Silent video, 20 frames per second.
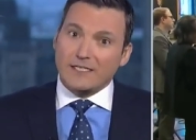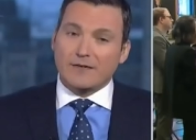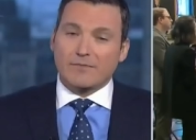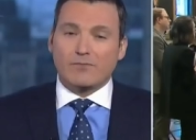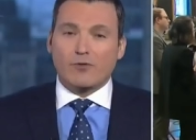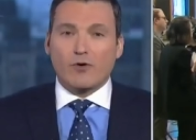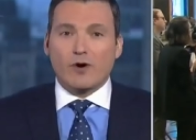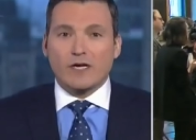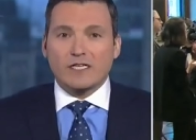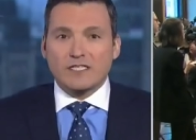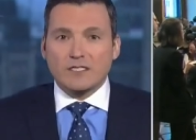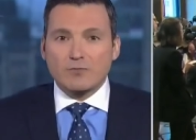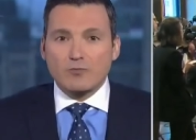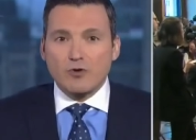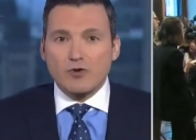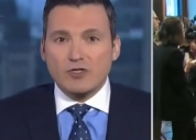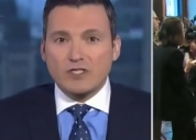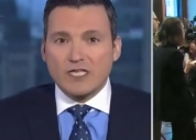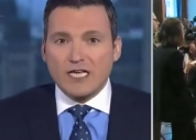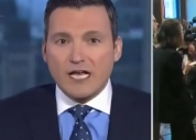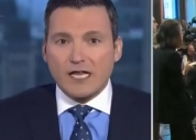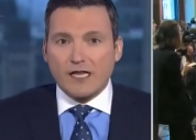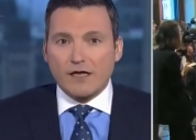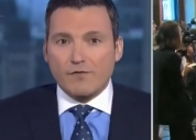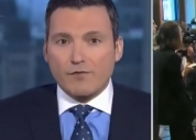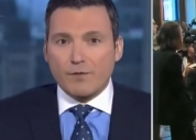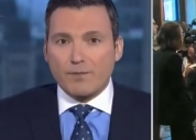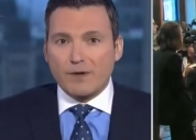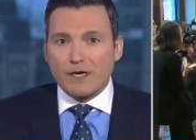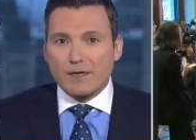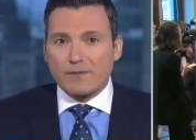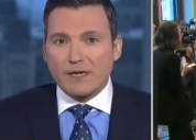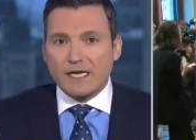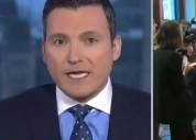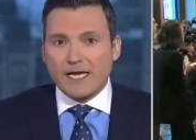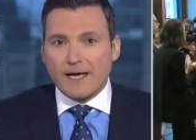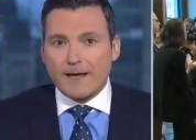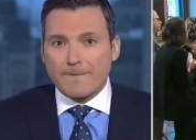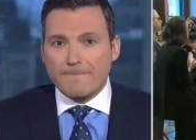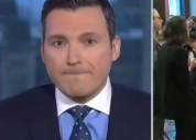Boy, smooth sailing for Peter MacKay.